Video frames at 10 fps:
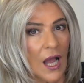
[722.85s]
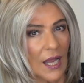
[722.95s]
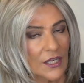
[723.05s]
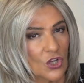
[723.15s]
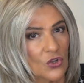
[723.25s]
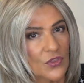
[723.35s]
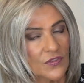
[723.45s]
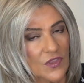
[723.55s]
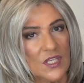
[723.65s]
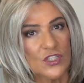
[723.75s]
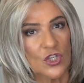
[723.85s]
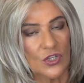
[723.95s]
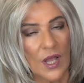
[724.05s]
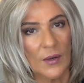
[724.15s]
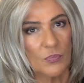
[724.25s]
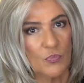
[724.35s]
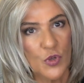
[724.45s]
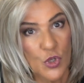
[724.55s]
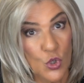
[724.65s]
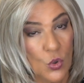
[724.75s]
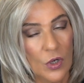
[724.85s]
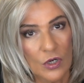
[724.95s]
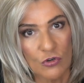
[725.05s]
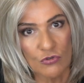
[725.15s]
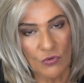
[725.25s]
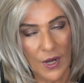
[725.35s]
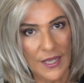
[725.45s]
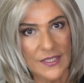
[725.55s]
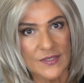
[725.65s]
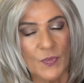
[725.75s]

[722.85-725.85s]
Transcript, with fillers: I know that these are not pure grays,